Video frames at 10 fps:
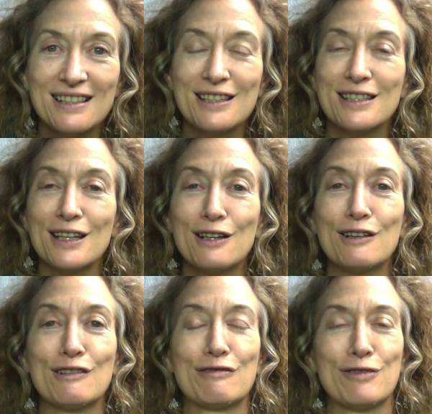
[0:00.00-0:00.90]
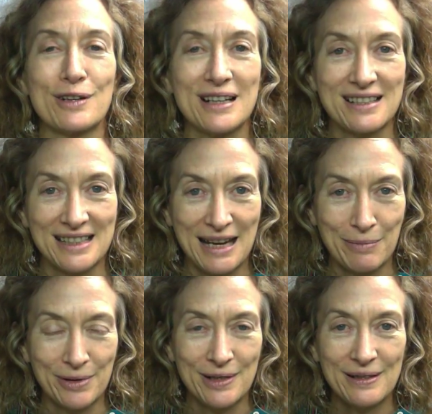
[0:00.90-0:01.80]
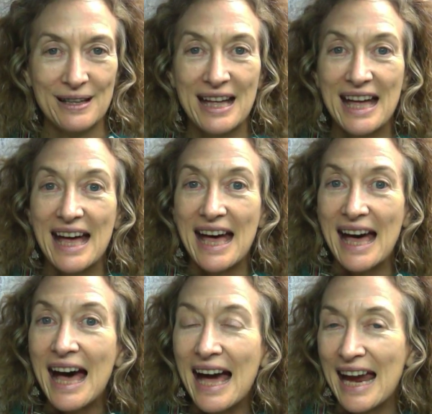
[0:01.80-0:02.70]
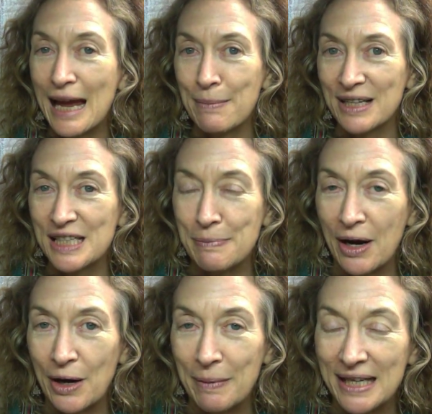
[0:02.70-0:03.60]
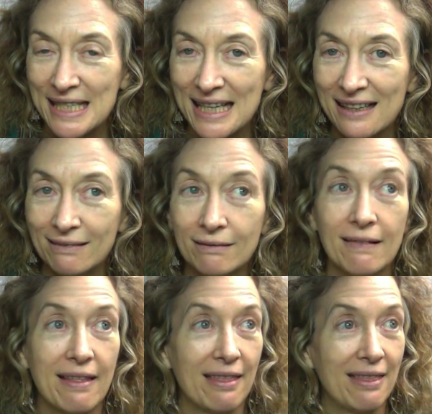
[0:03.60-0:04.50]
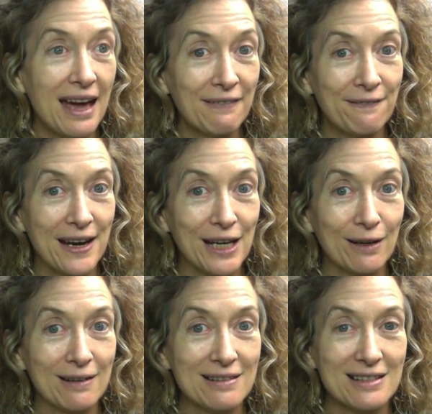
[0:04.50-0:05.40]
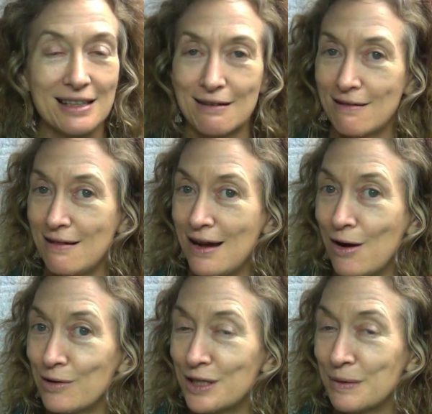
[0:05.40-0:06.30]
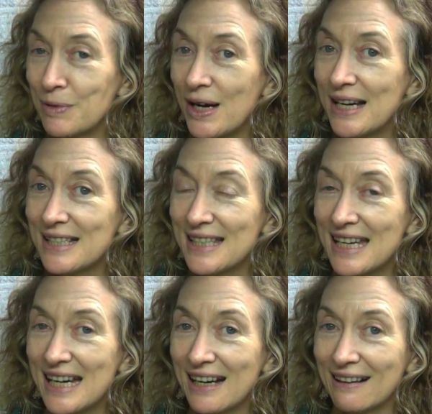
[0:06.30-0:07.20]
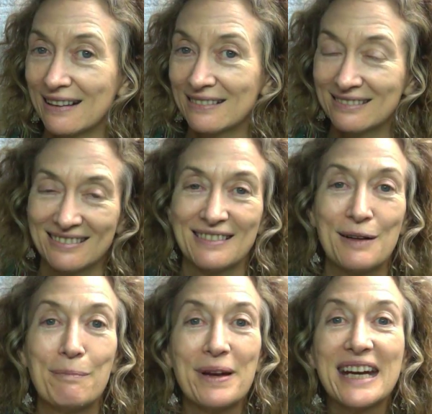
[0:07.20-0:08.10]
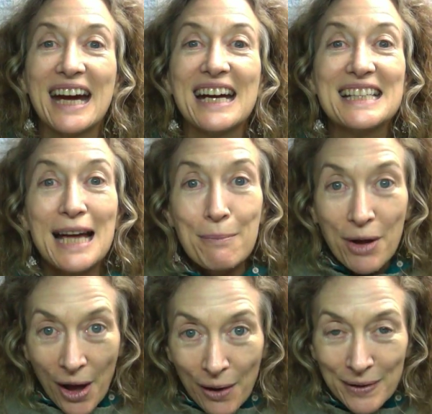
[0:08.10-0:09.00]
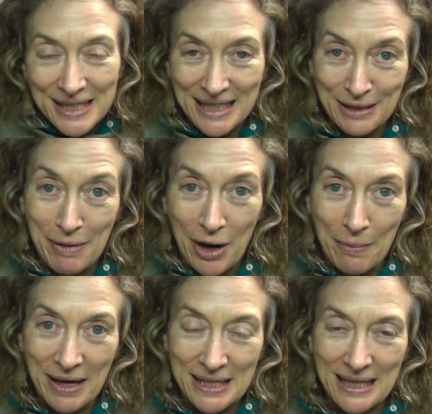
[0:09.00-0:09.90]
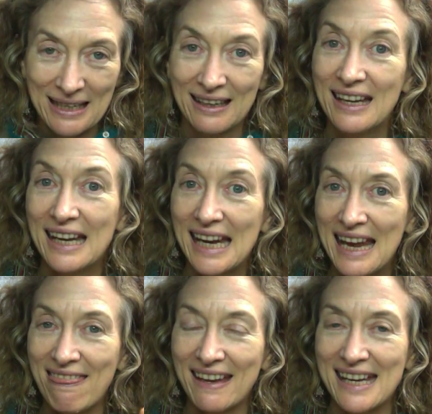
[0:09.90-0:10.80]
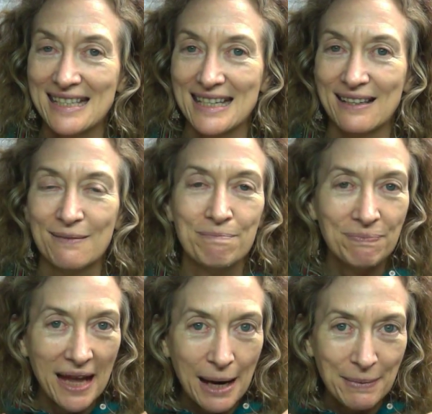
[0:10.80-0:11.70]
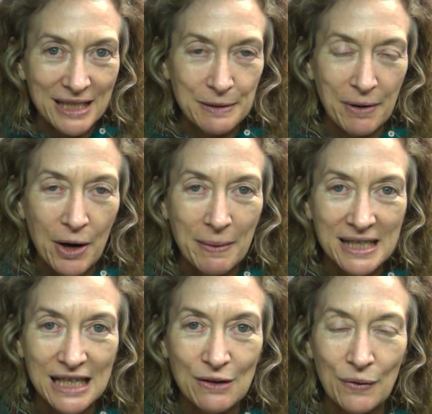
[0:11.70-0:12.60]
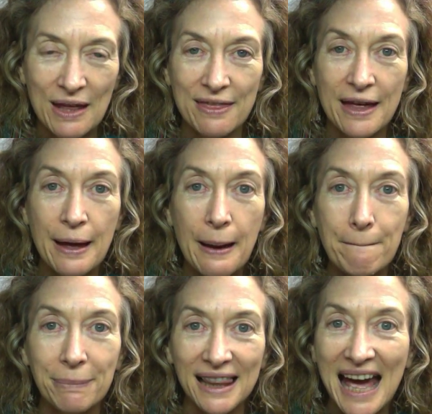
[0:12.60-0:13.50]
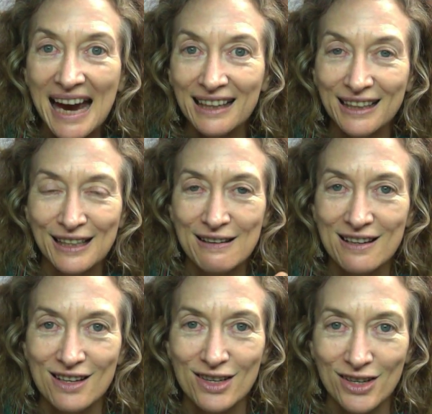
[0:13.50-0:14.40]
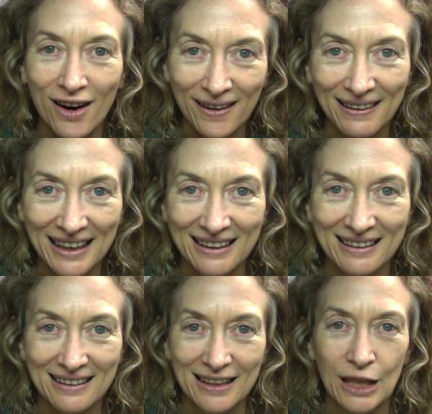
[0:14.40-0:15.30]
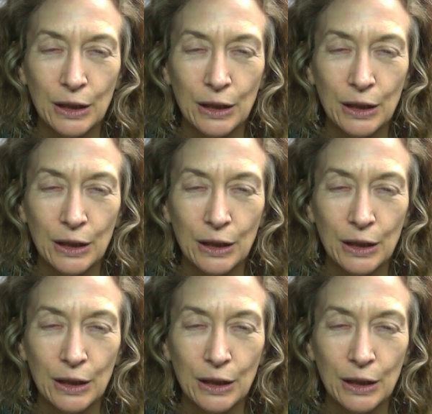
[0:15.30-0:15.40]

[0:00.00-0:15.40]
So, for example, I am experimenting. That figures. No surprise there. Because I'm always experimenting in the kitchen. And I'm experimenting with black garlic.